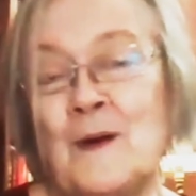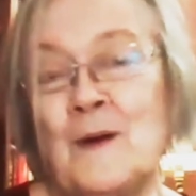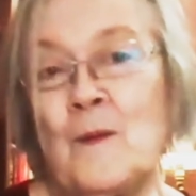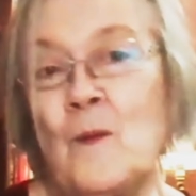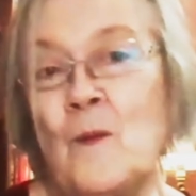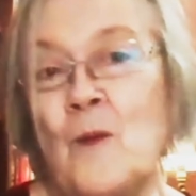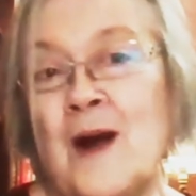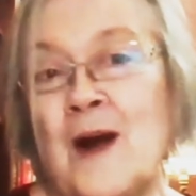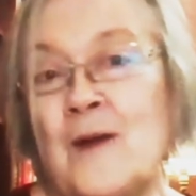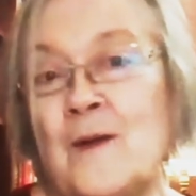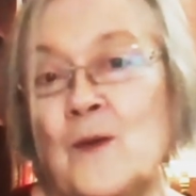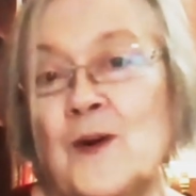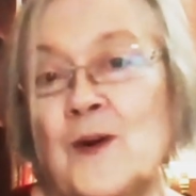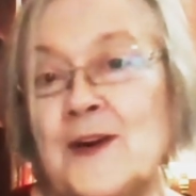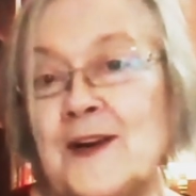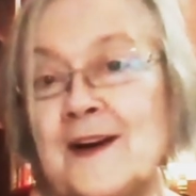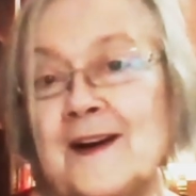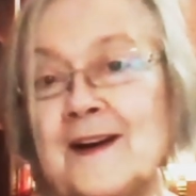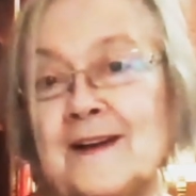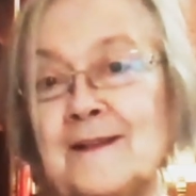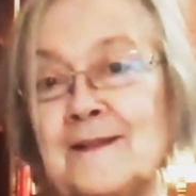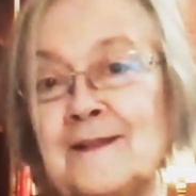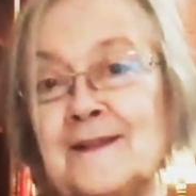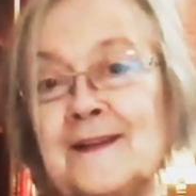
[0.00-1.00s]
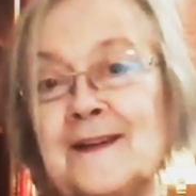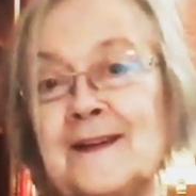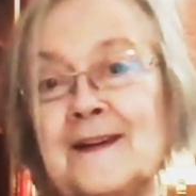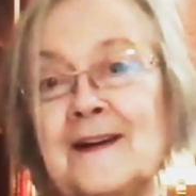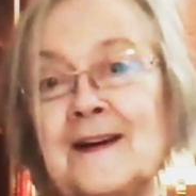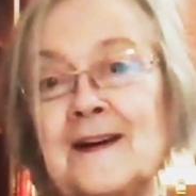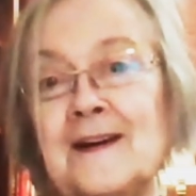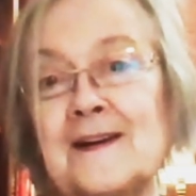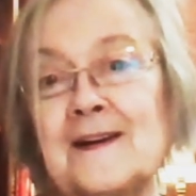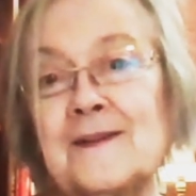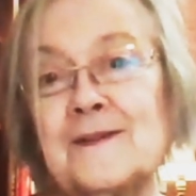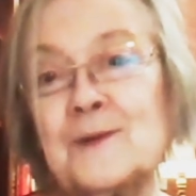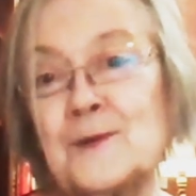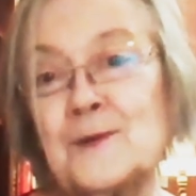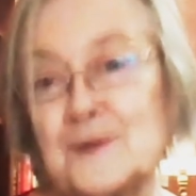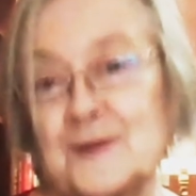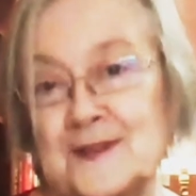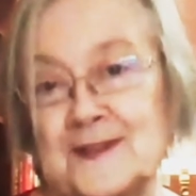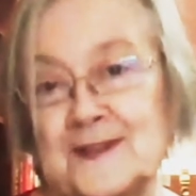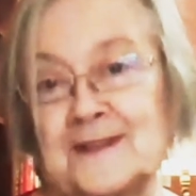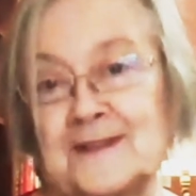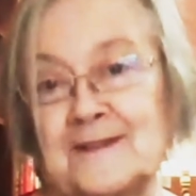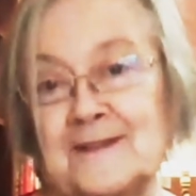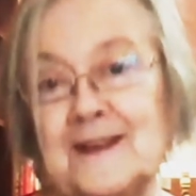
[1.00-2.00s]
Why would I? I thought,
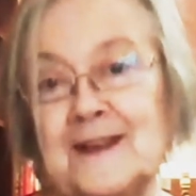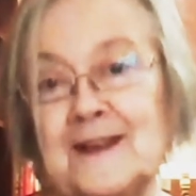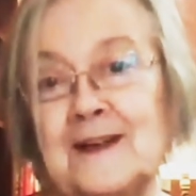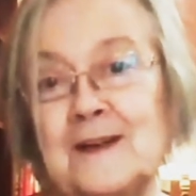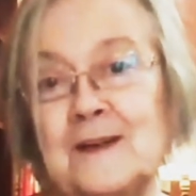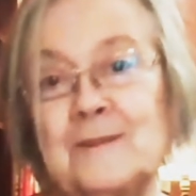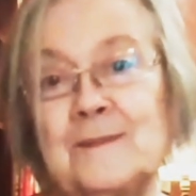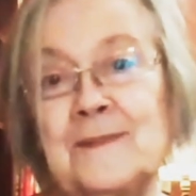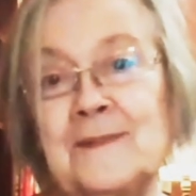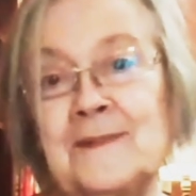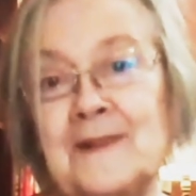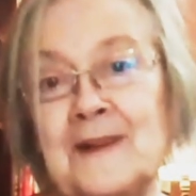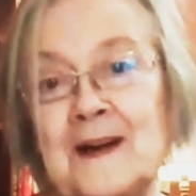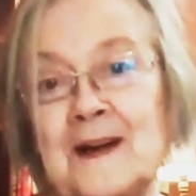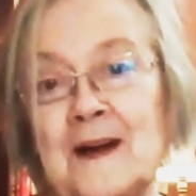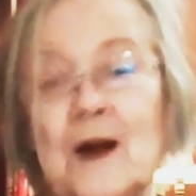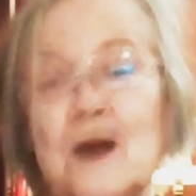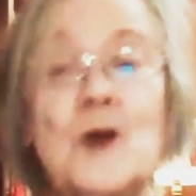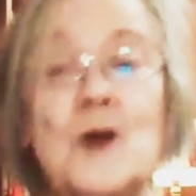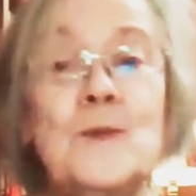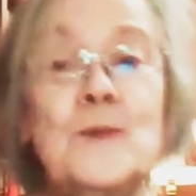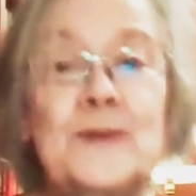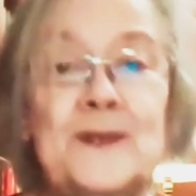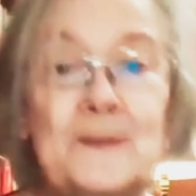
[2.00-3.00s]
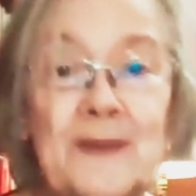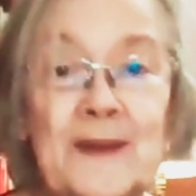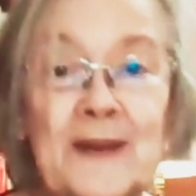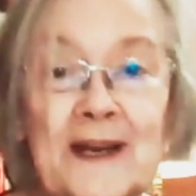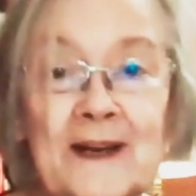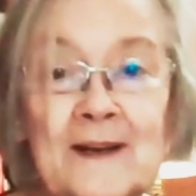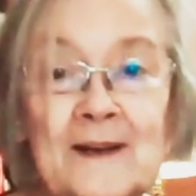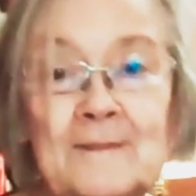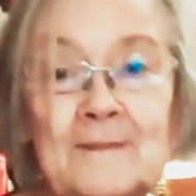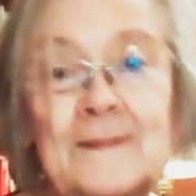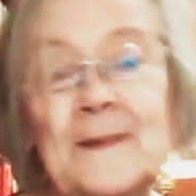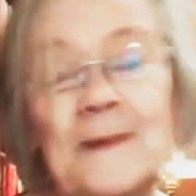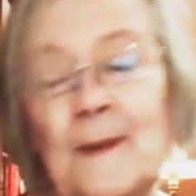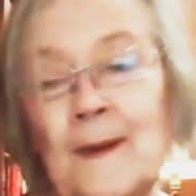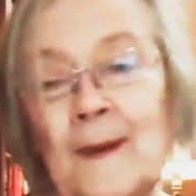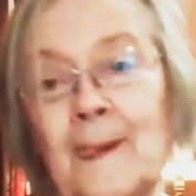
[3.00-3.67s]
I'll hope to become